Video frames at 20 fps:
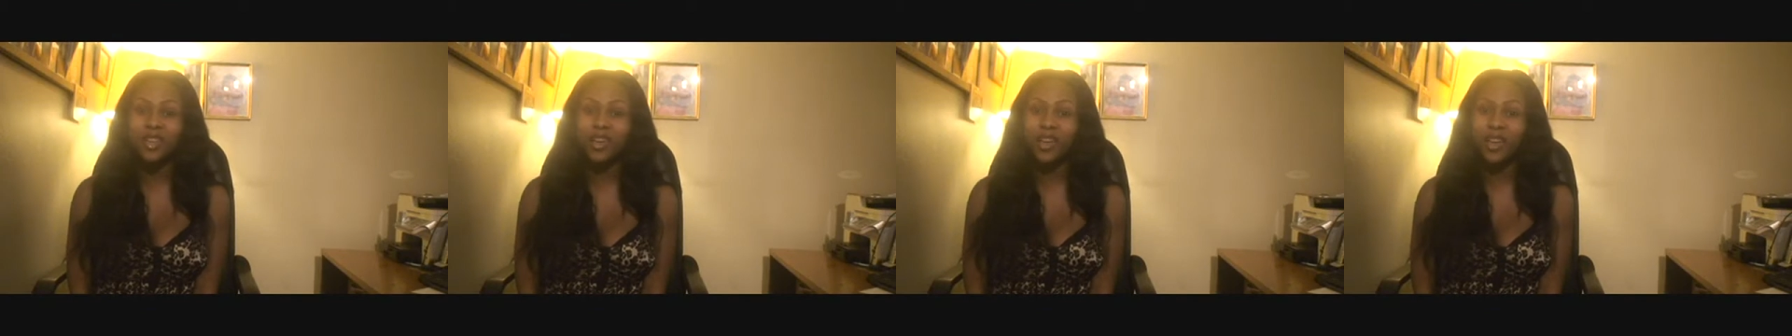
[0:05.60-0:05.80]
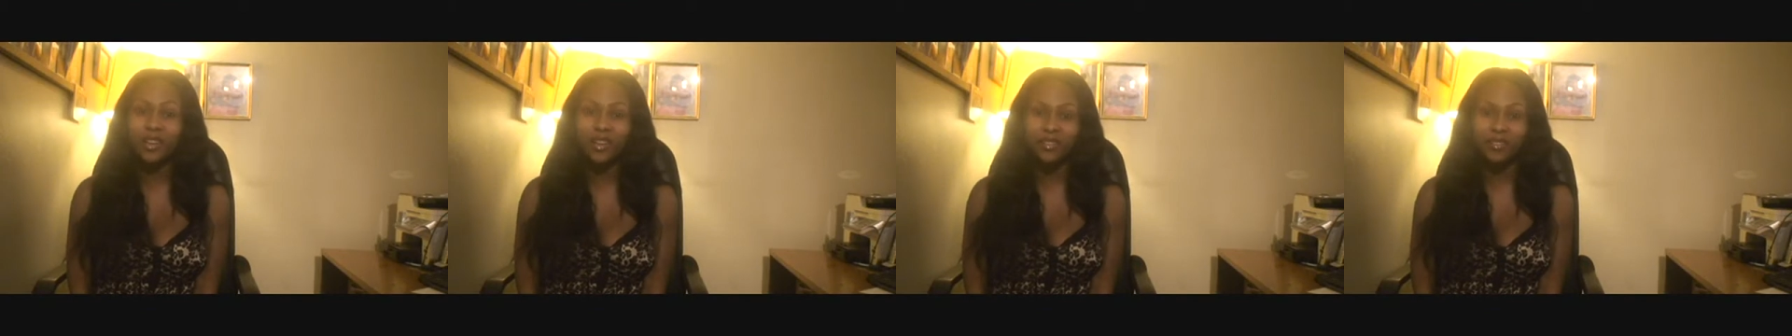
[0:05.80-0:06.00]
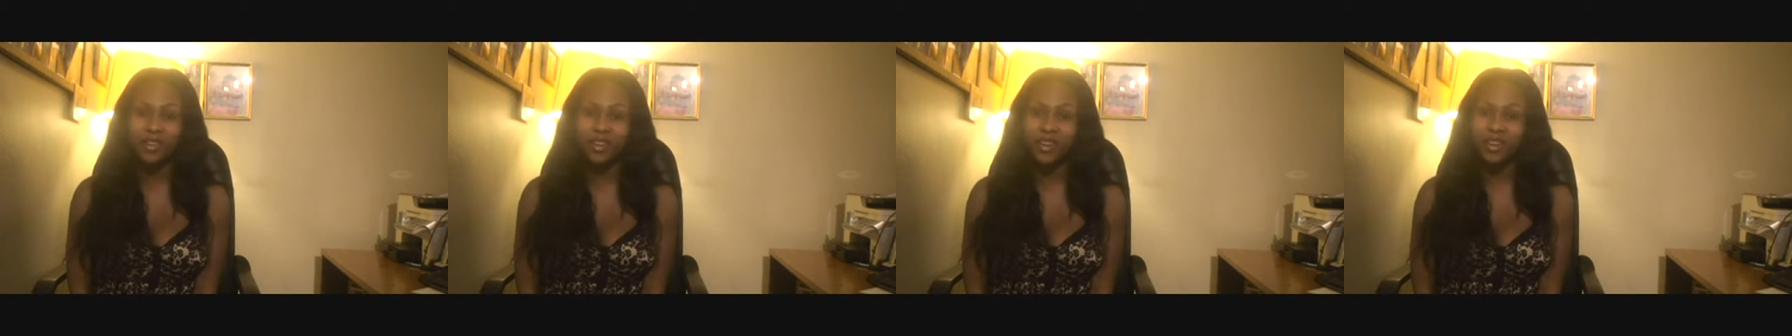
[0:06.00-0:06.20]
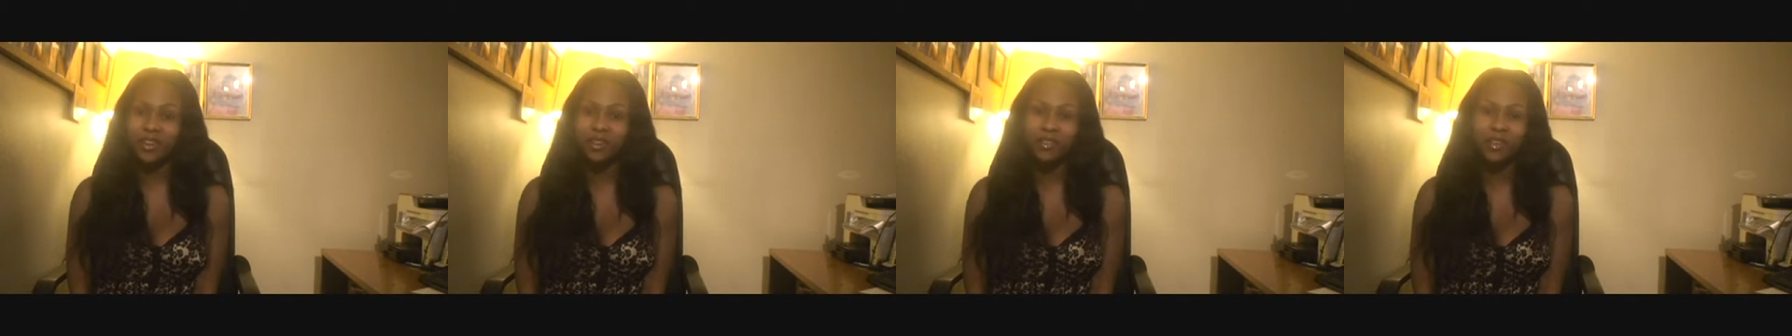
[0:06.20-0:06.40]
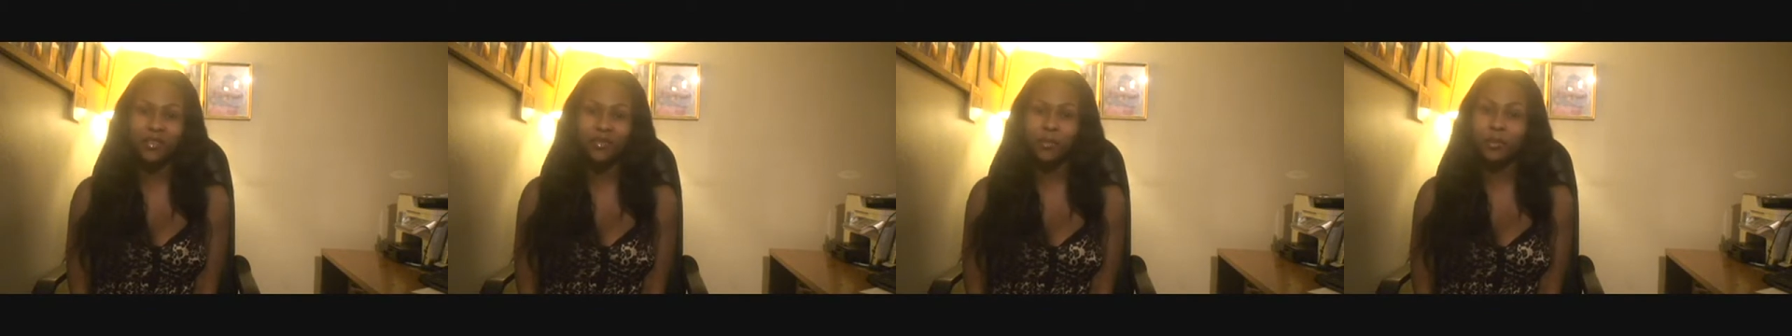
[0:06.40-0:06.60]
Y'all ain't ready.
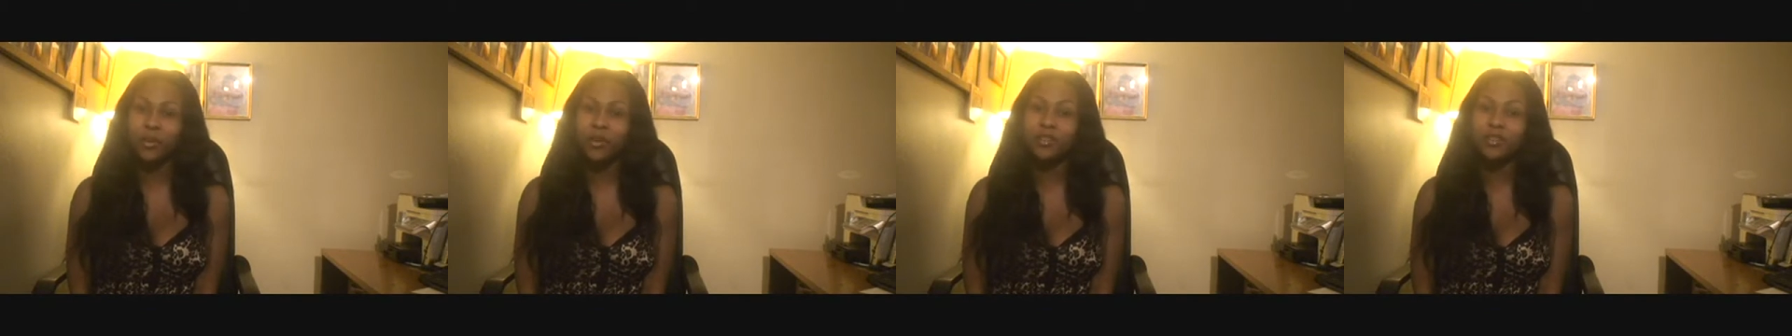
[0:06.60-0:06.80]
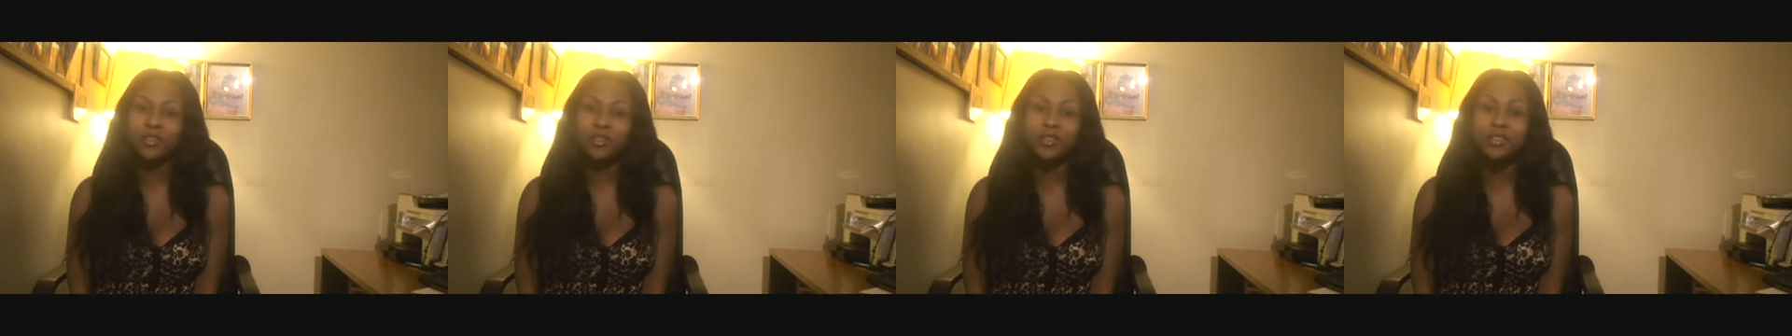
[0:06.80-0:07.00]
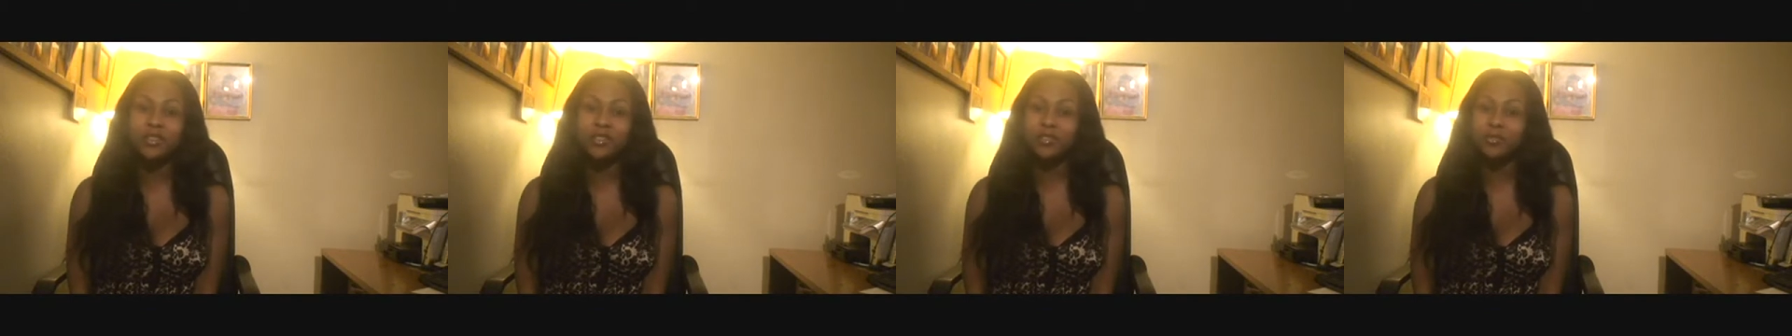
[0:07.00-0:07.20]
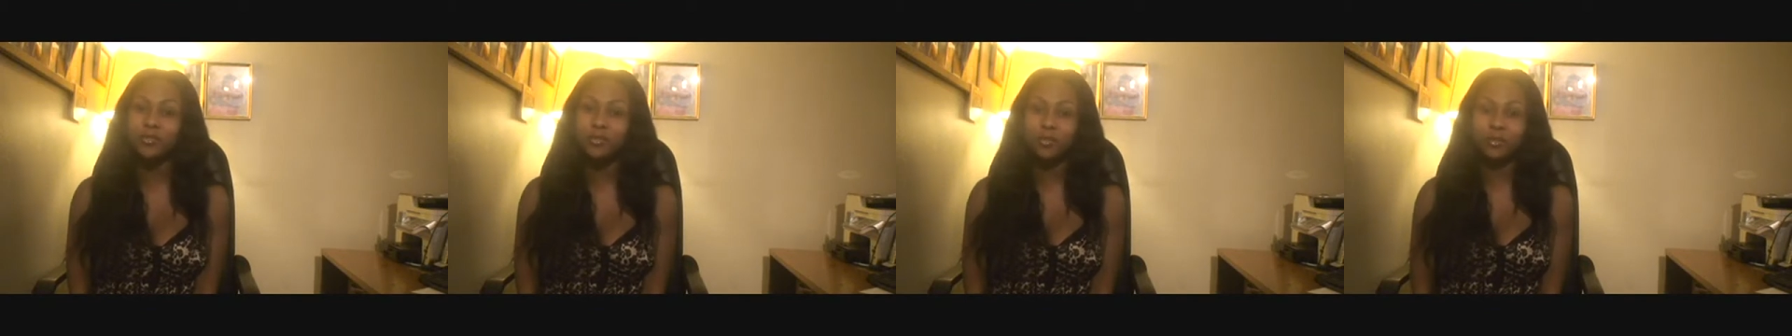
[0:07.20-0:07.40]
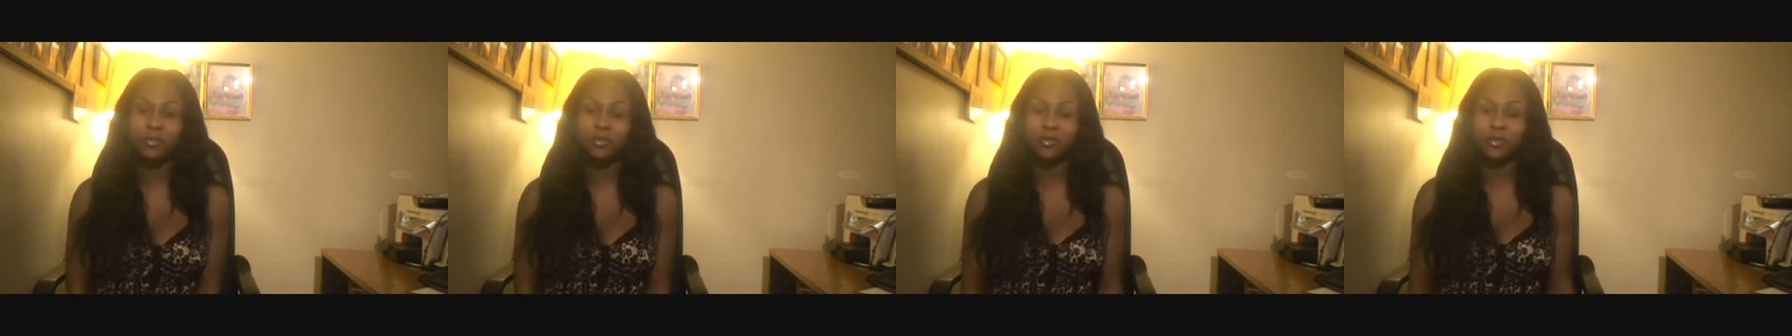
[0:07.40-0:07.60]
Y'all never been in this living
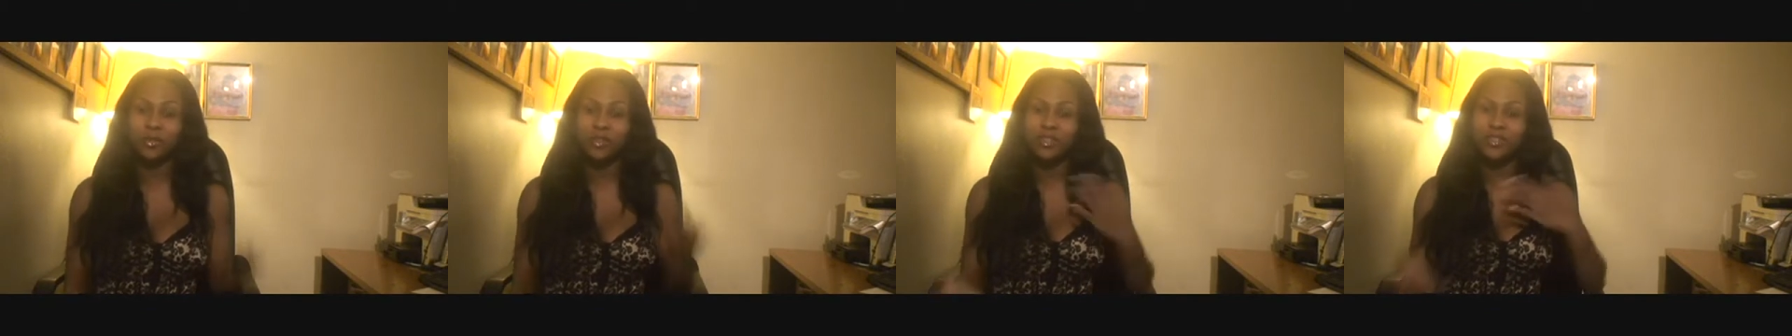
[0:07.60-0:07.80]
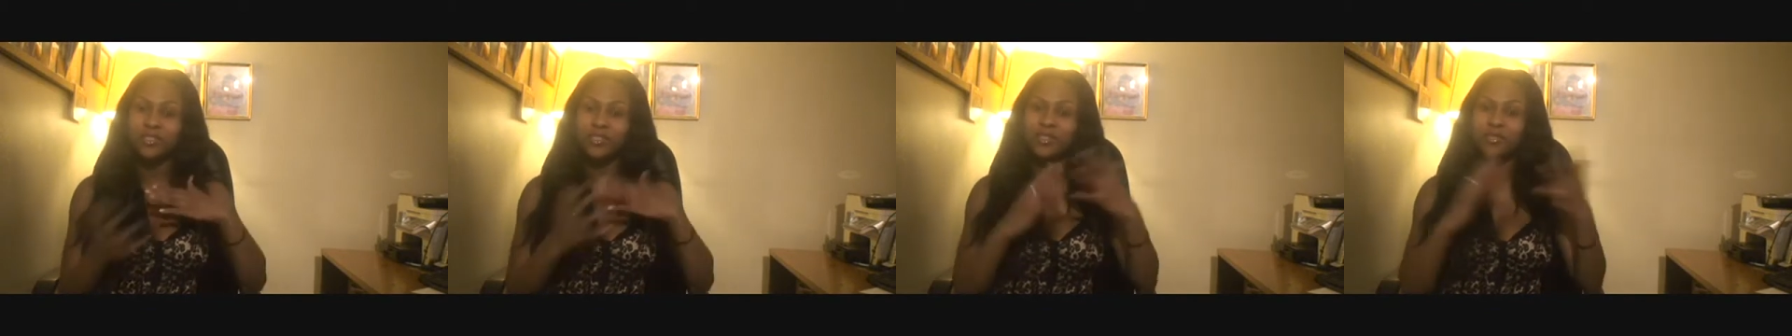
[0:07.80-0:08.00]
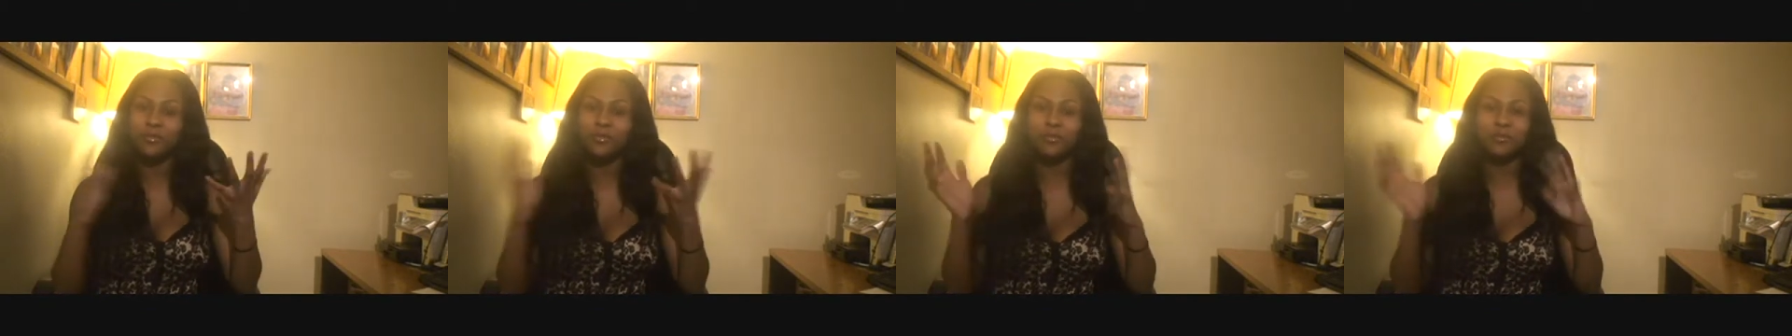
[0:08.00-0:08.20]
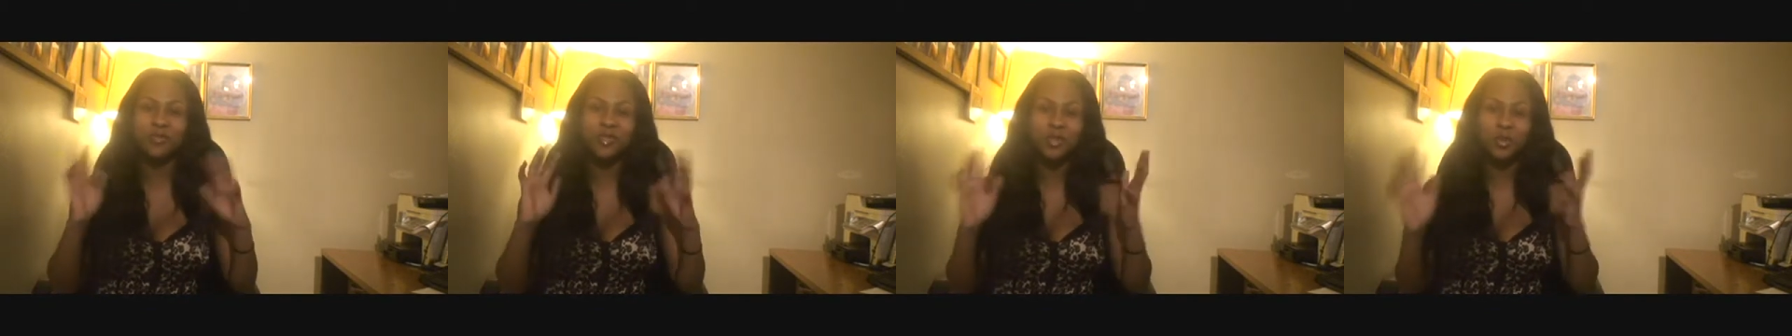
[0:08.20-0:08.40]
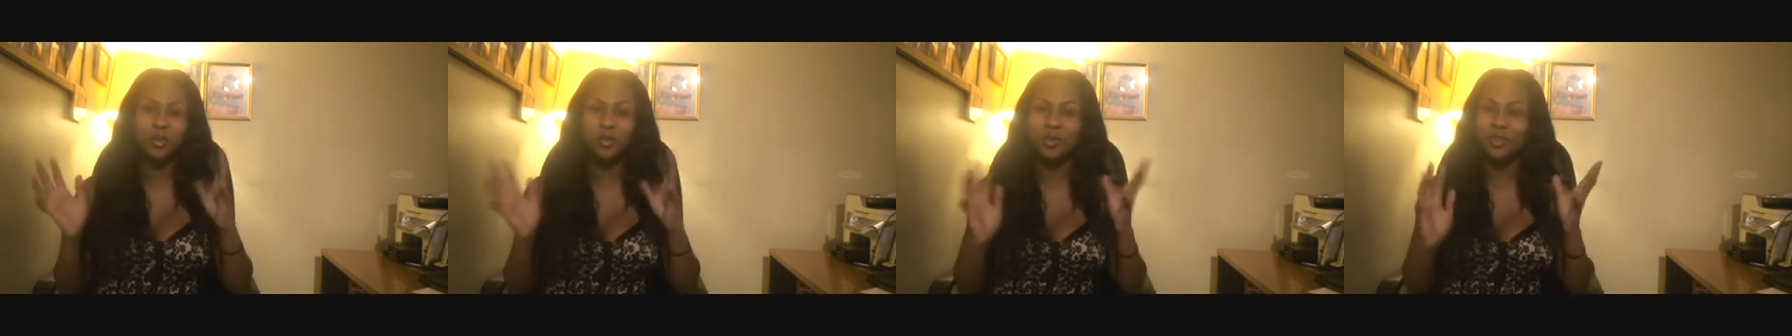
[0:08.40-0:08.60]
room before. This living room
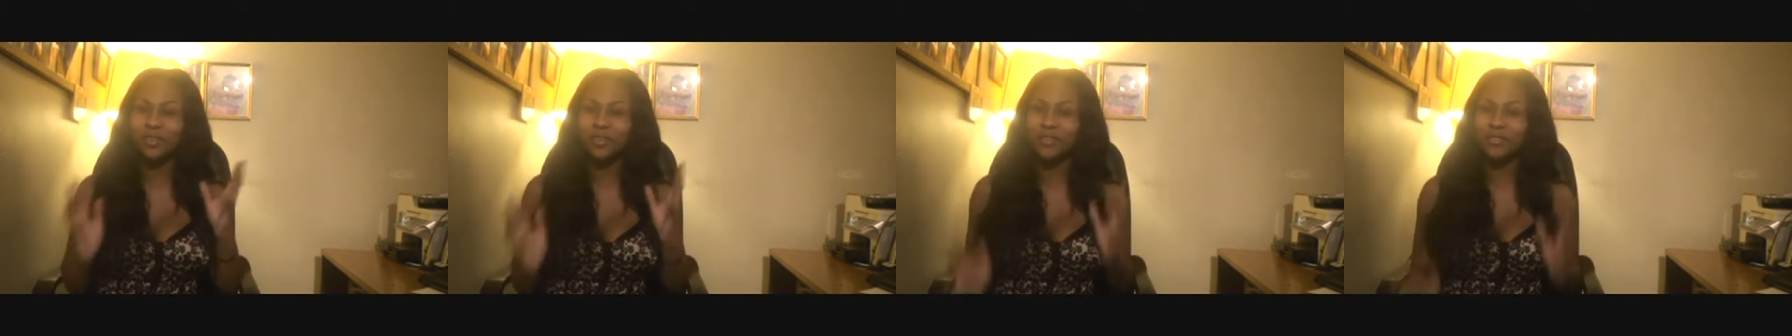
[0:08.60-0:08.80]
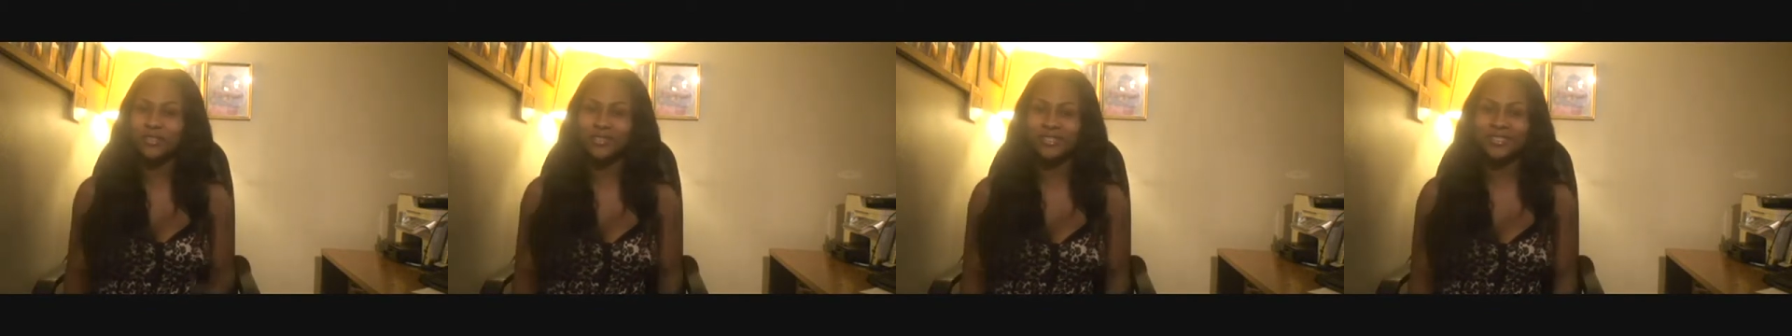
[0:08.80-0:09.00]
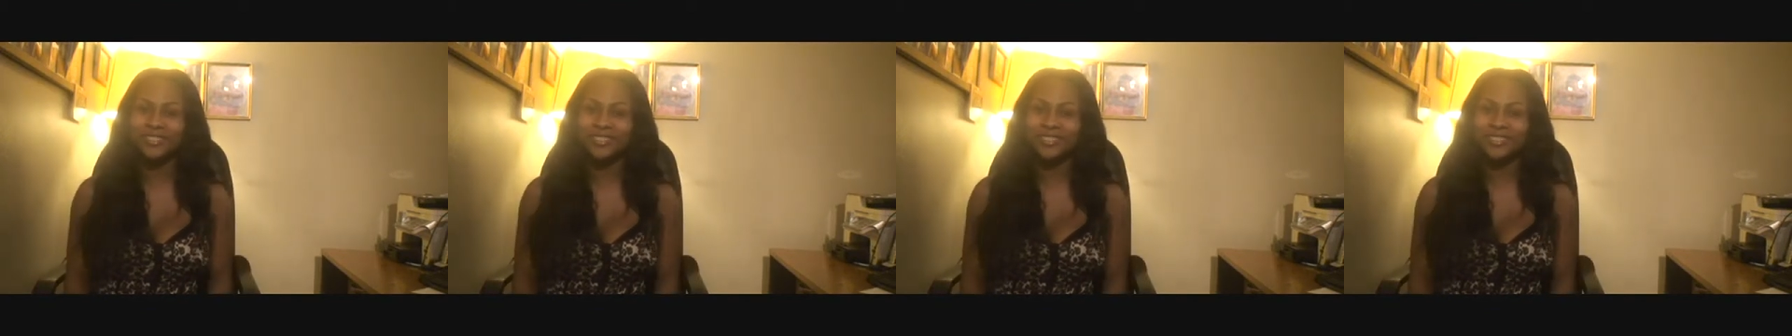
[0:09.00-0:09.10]
is so ill.